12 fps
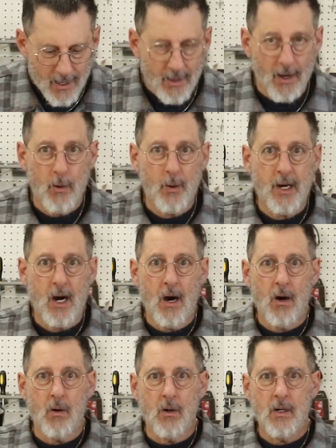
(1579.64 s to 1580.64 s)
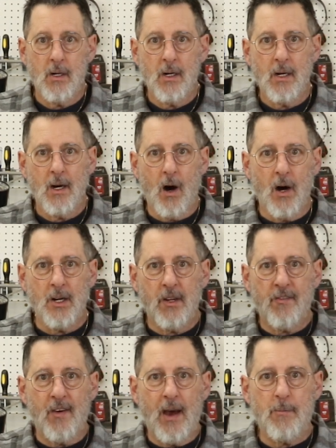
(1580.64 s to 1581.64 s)
There we go. On
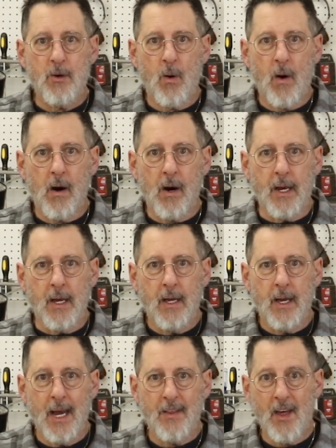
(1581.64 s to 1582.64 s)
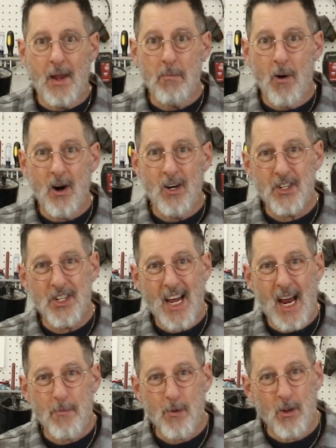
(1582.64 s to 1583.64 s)
to February and then March and
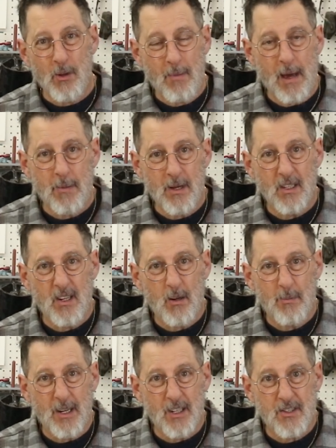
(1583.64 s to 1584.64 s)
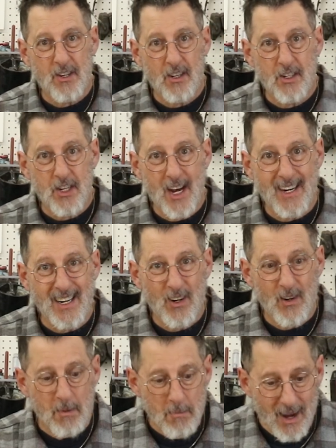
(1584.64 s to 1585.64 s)
April, and maybe a little bit of sunshine
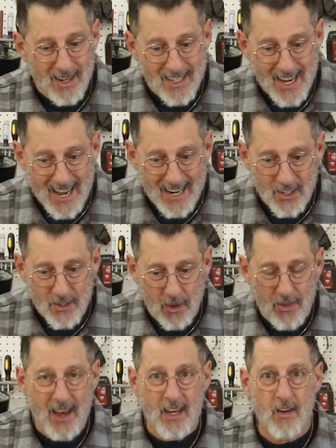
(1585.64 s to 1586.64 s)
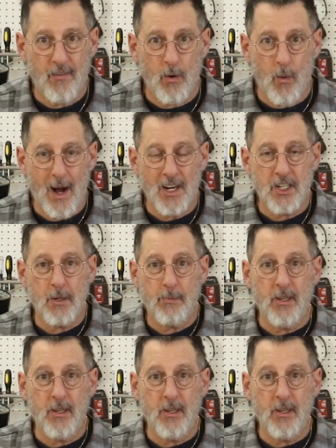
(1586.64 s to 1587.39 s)
here in Montana. So, thank you for watching.